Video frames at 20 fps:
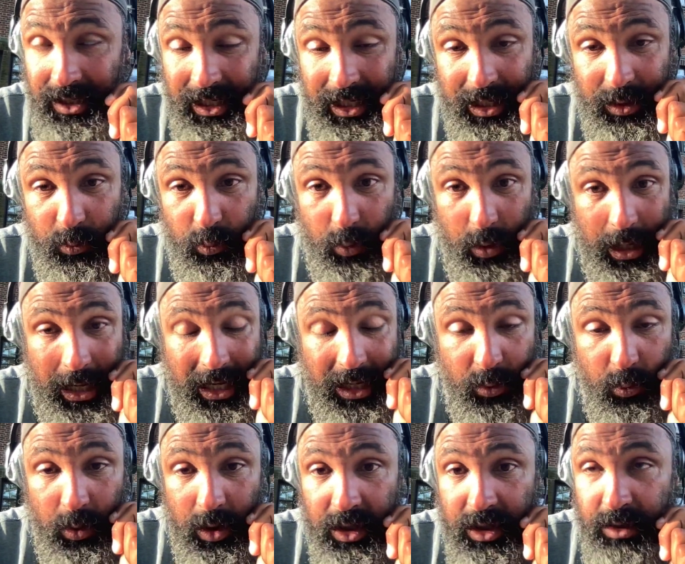in any
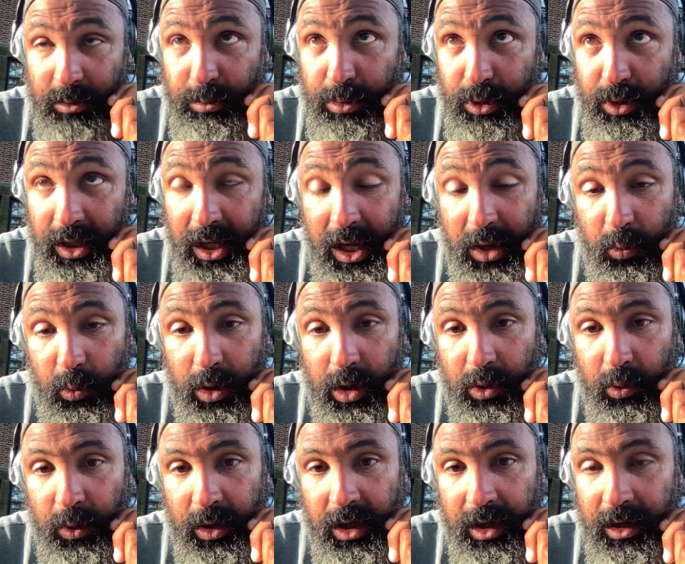one component and
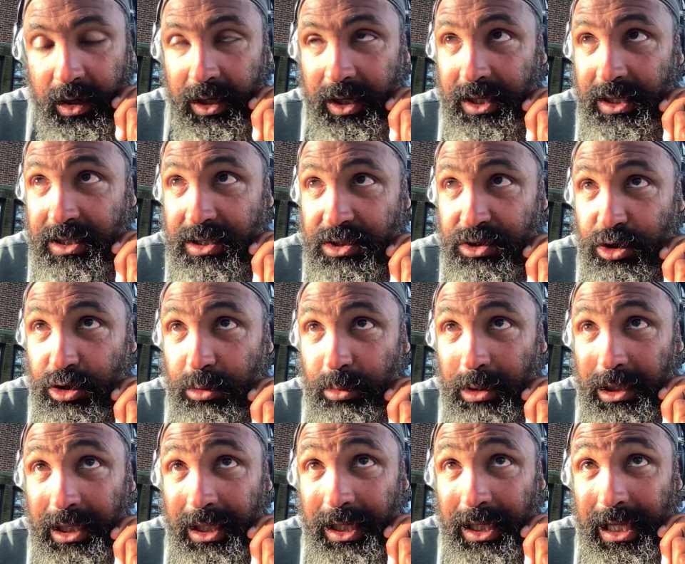where we are
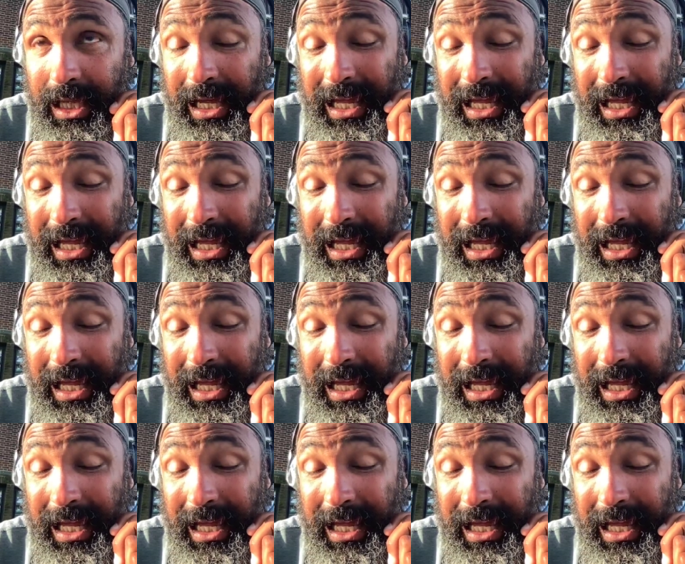considerably